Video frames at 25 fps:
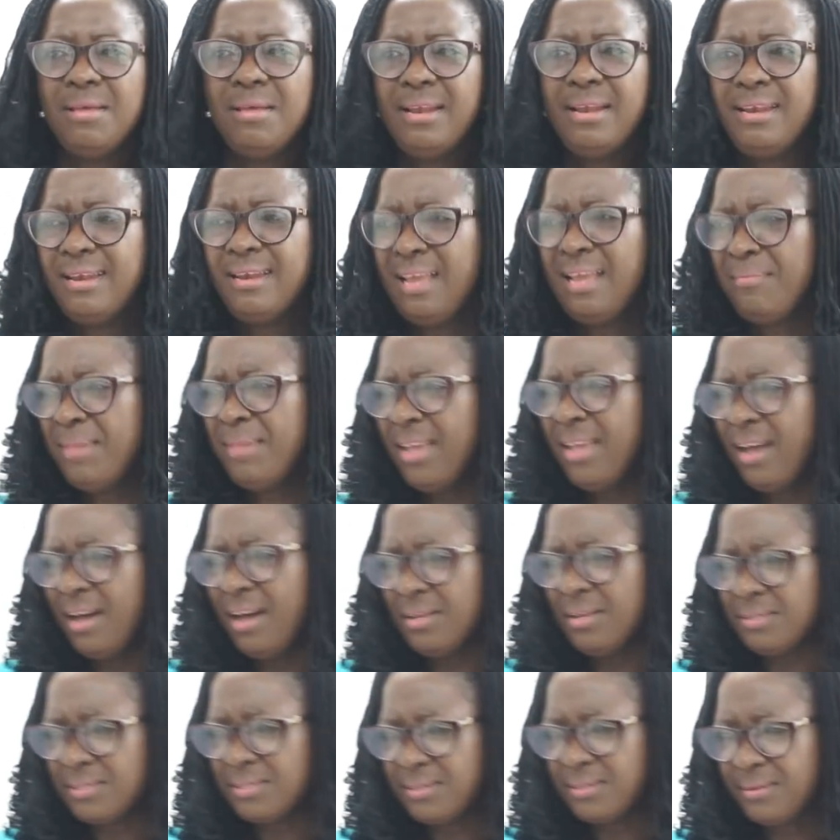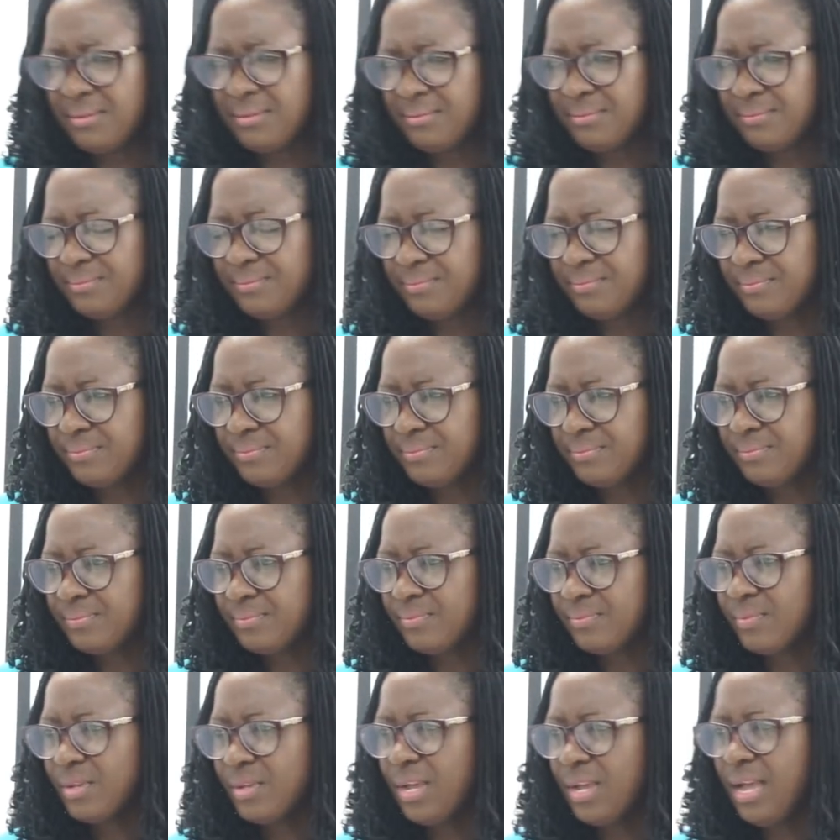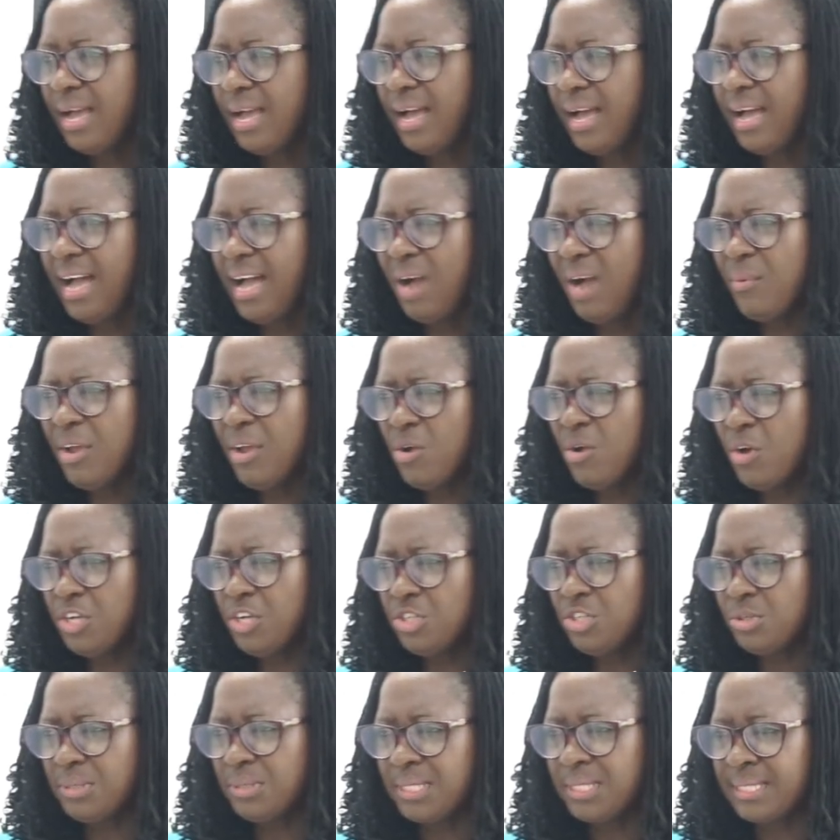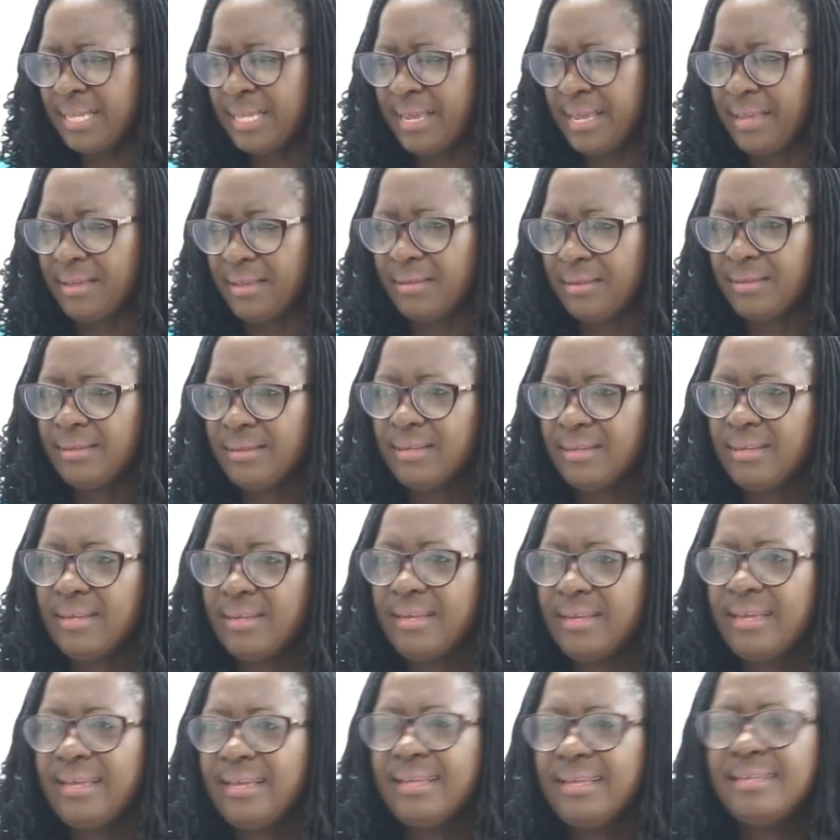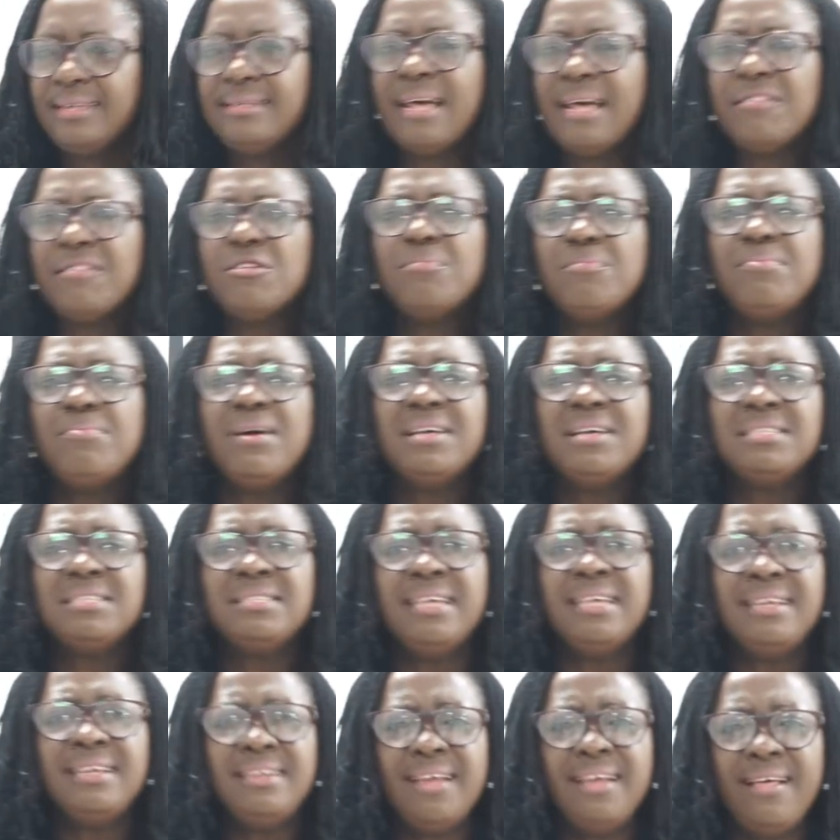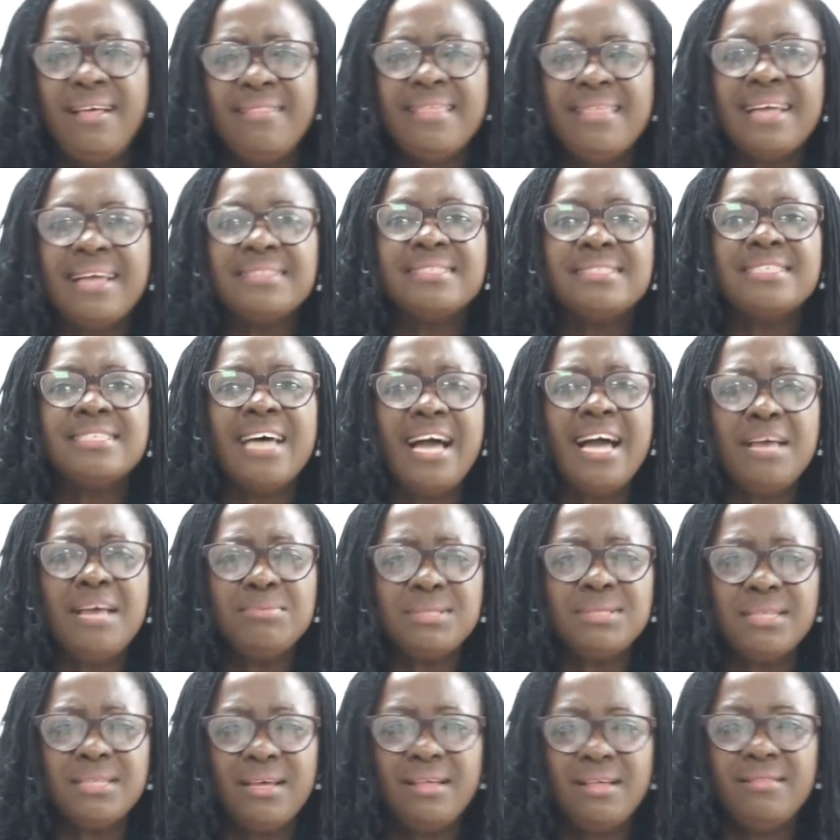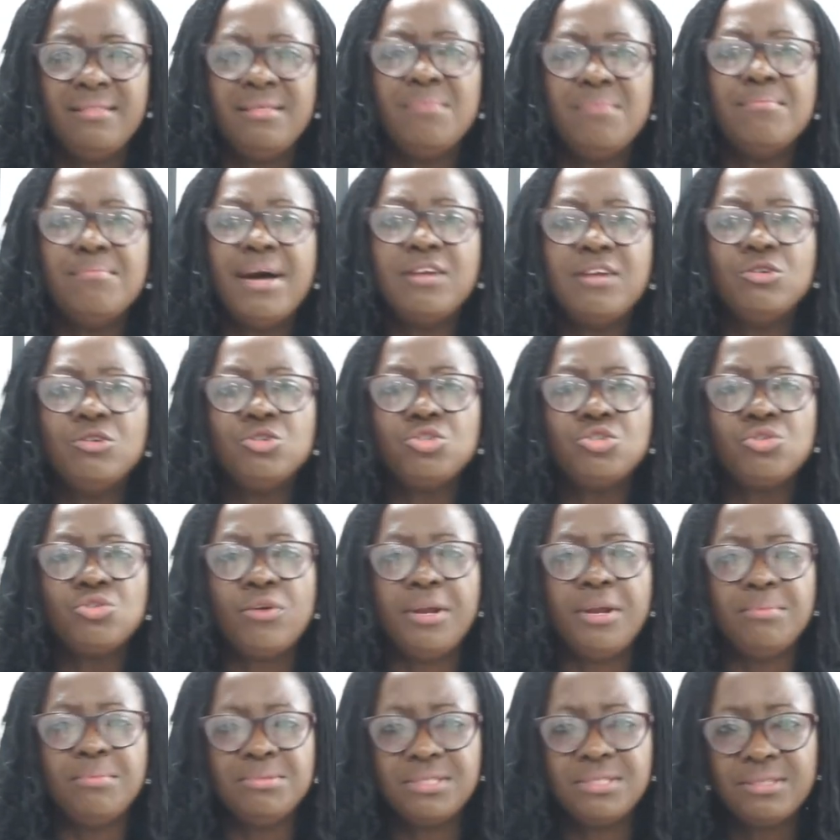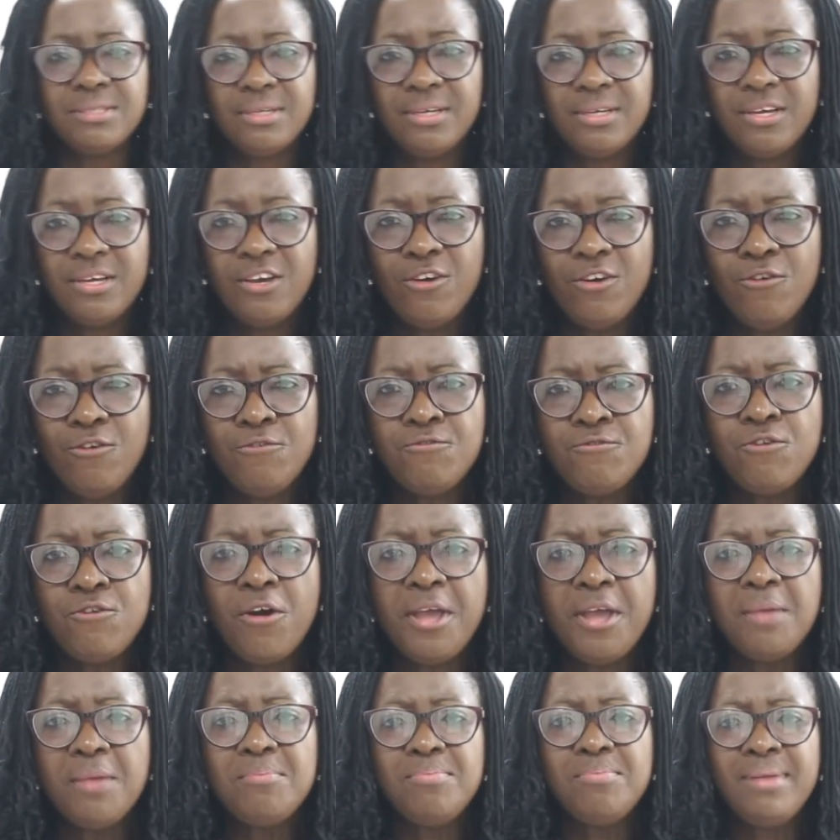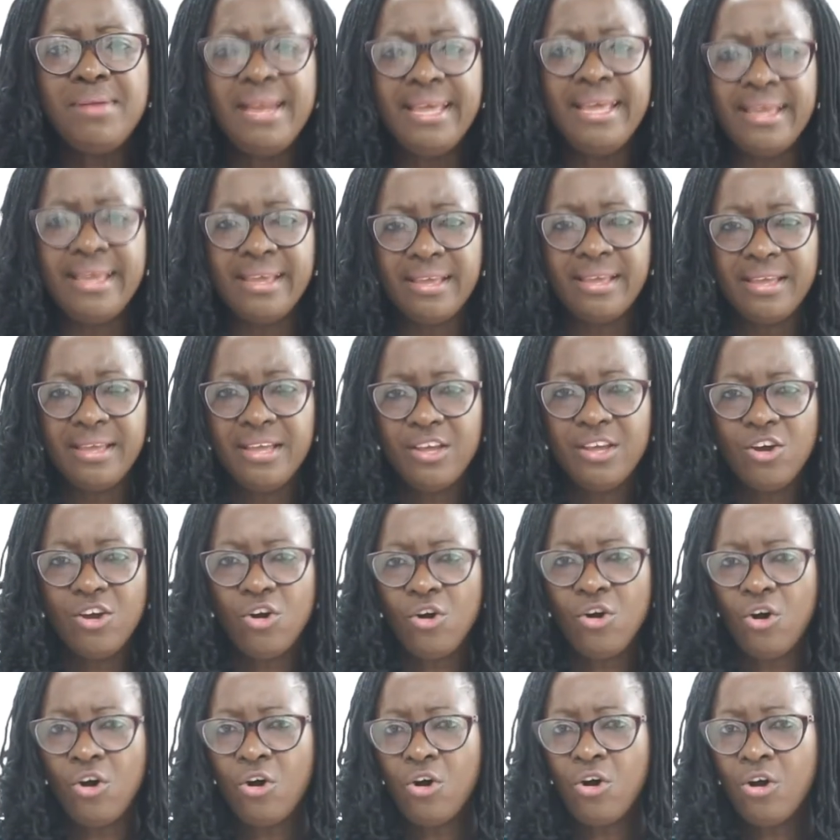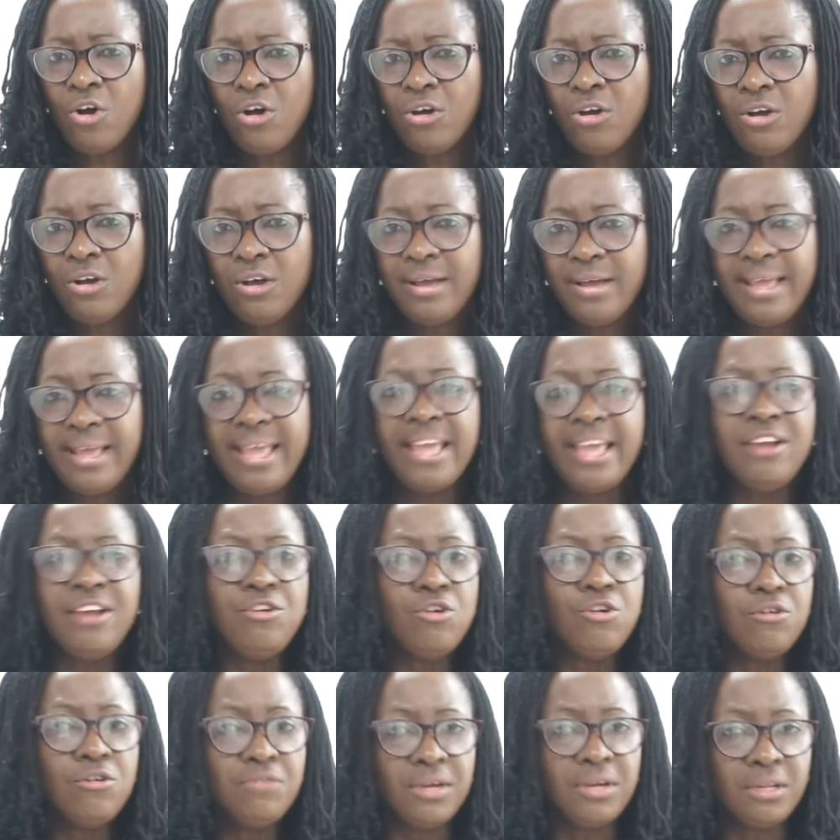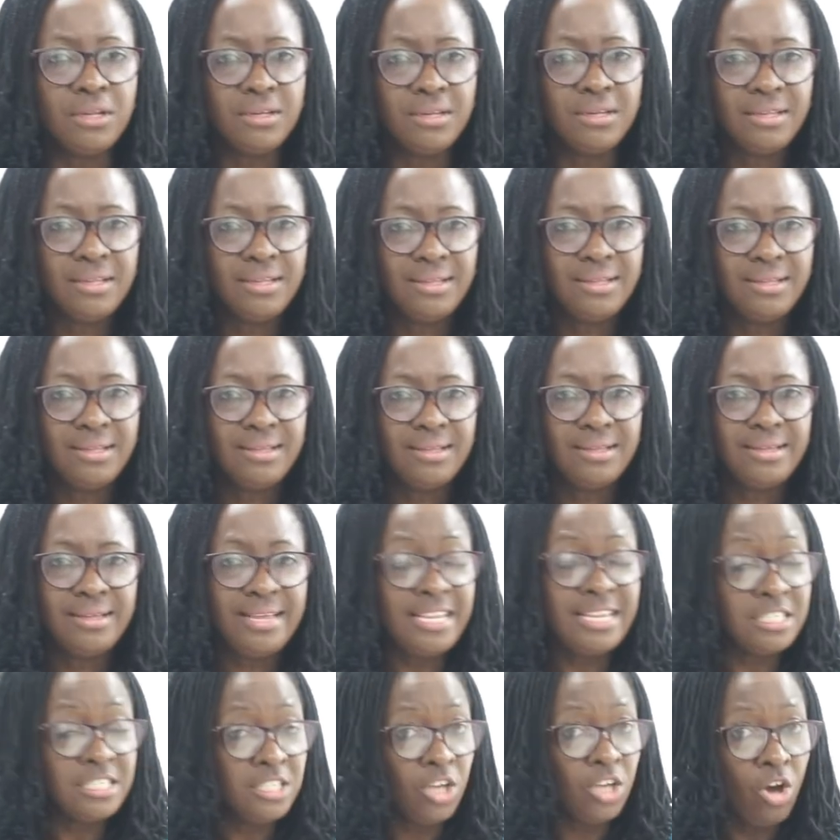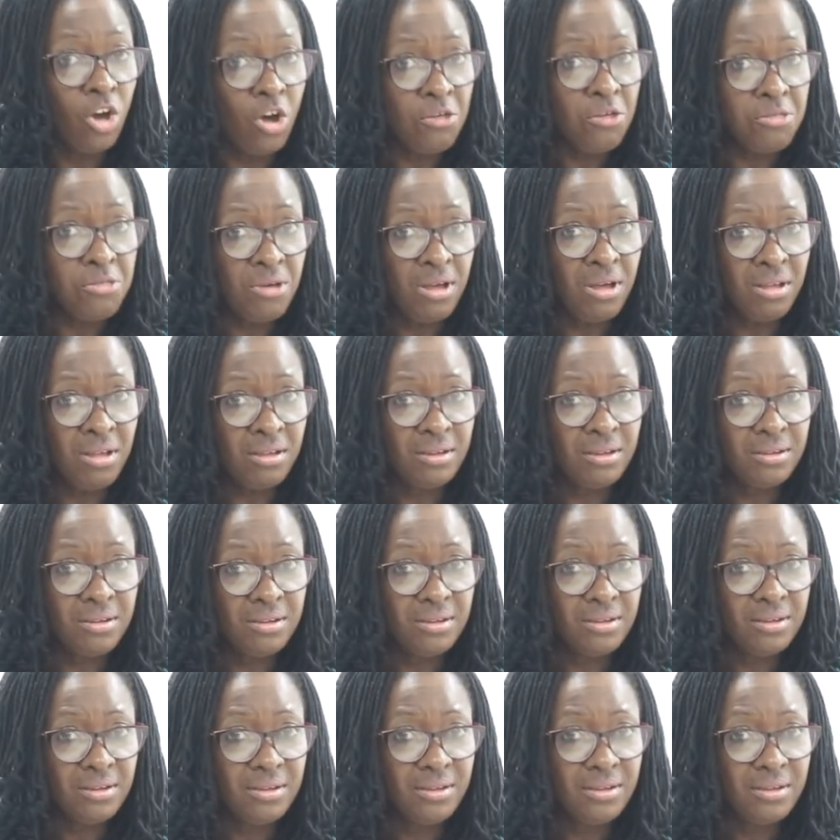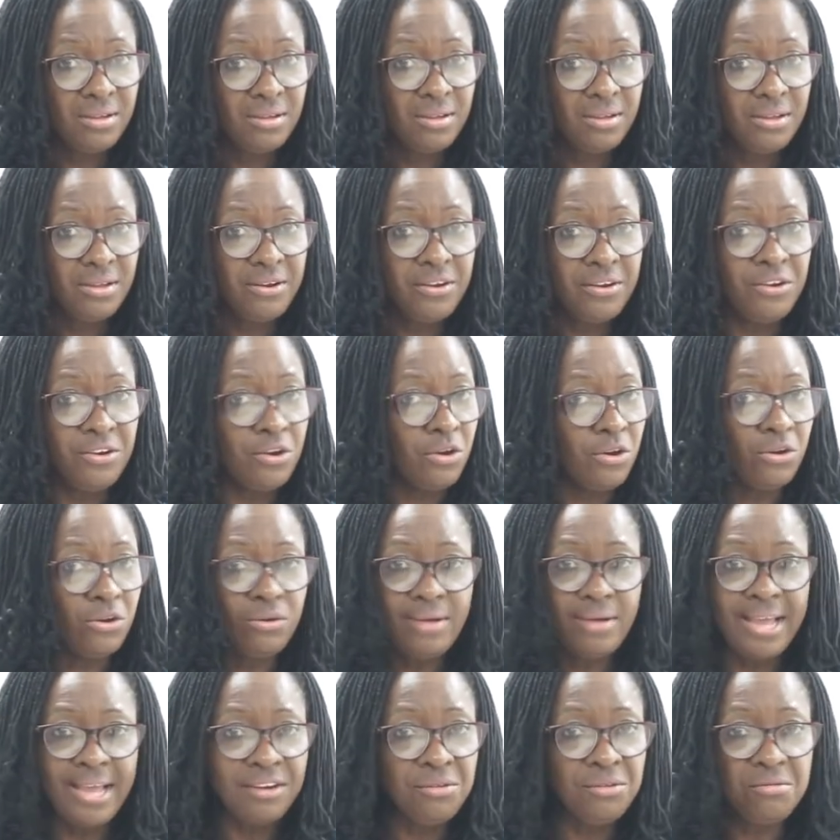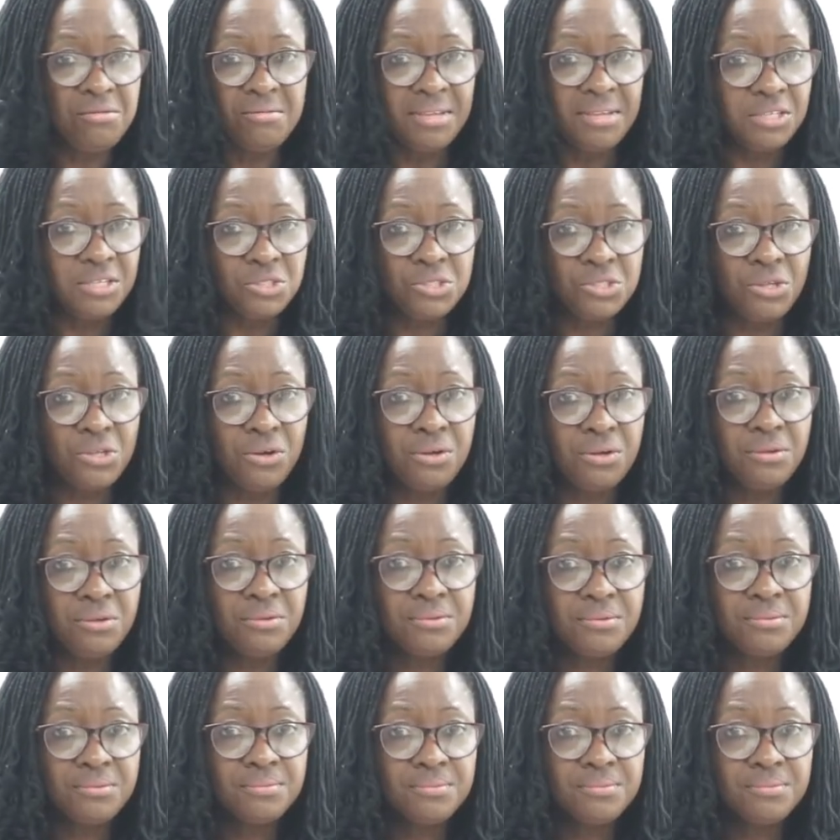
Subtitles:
Let me ask, are we going to say that the person that types the manuscript for a play or a novel is the author? No, I don't think so.